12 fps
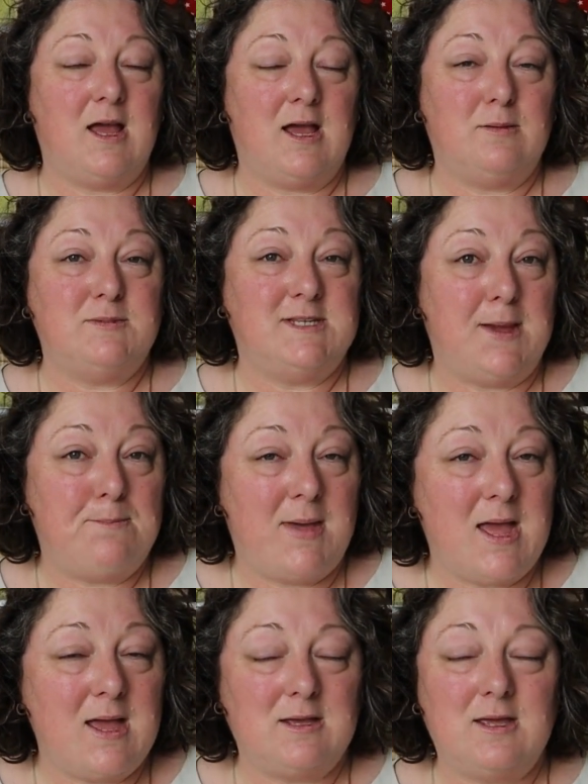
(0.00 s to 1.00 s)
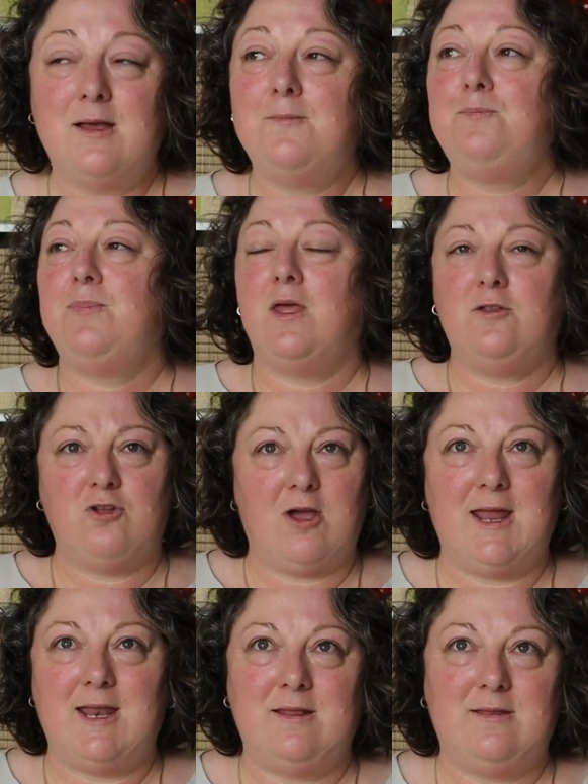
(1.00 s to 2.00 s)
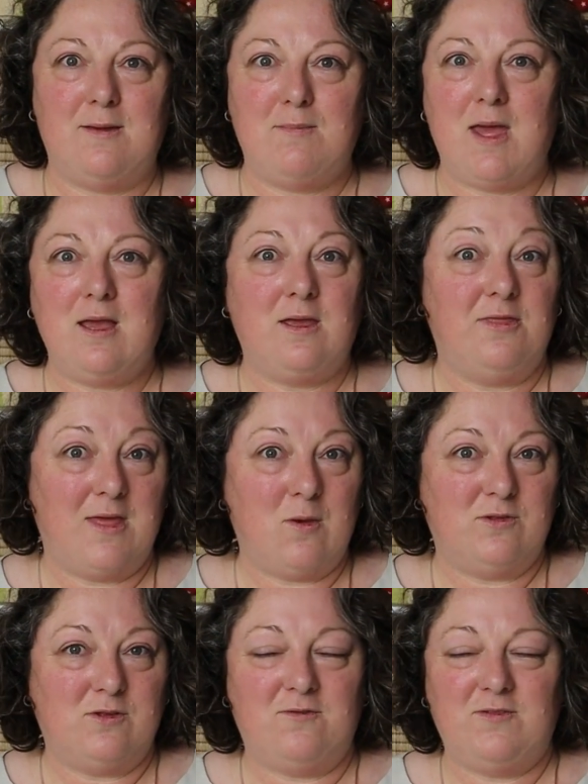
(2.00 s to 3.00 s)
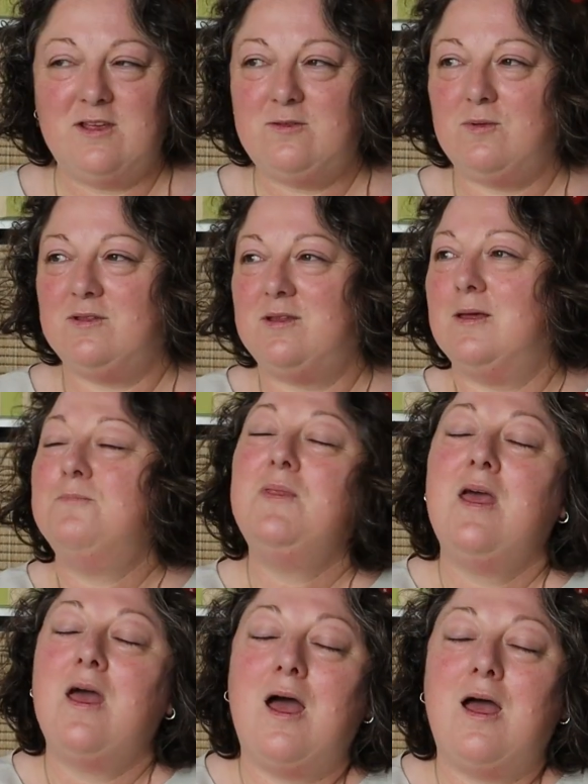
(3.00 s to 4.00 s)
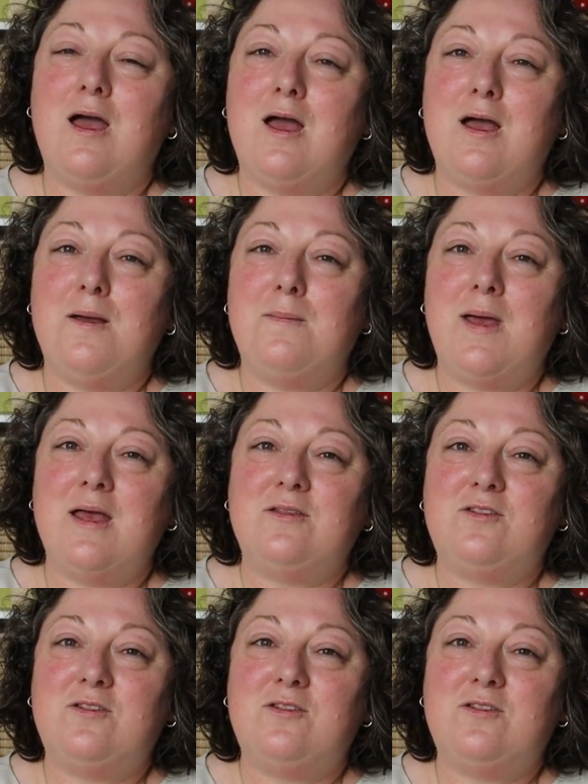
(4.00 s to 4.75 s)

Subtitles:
Denmark. Diane in Denmark, that was obvious, wasn't it?